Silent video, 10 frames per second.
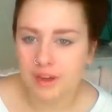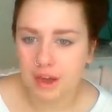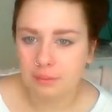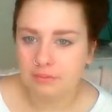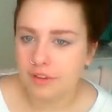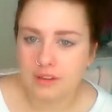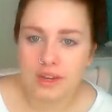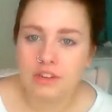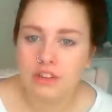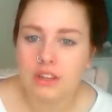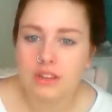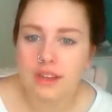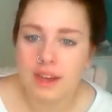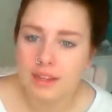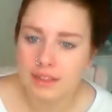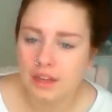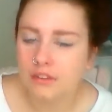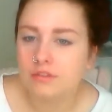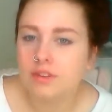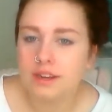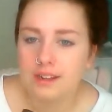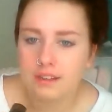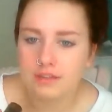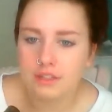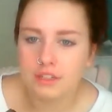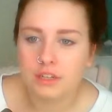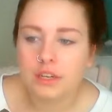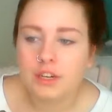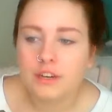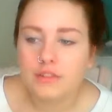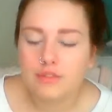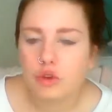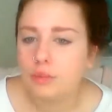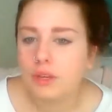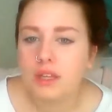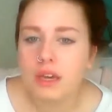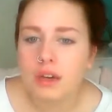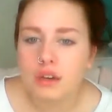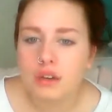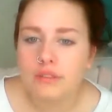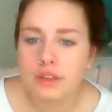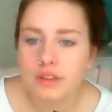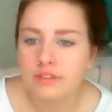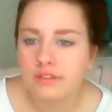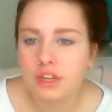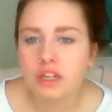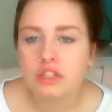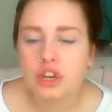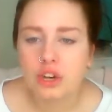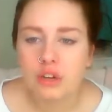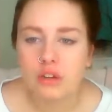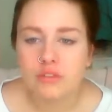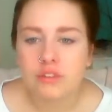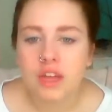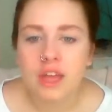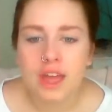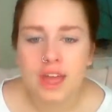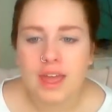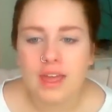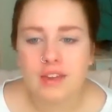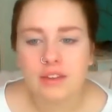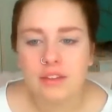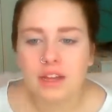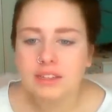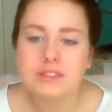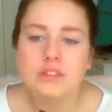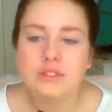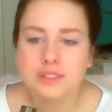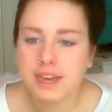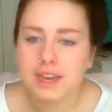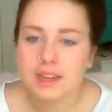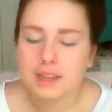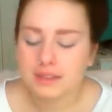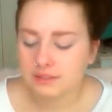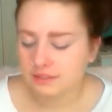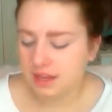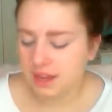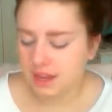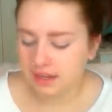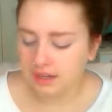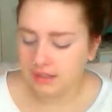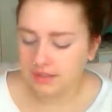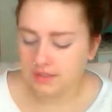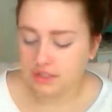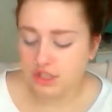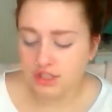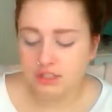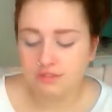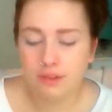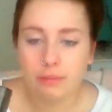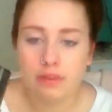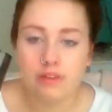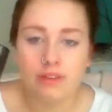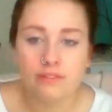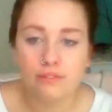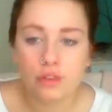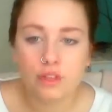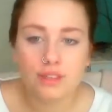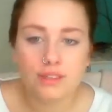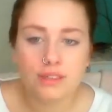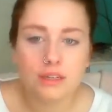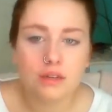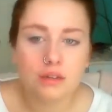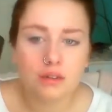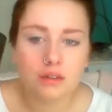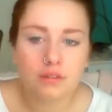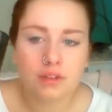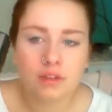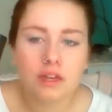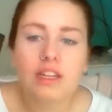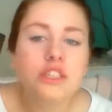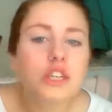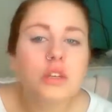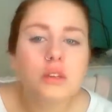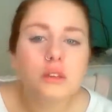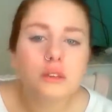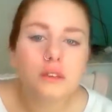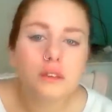foundation that I love, and I love the formula of and the finish of, and it lasts all day, and it is the Chi Chi Fabulous and Flawless foundation.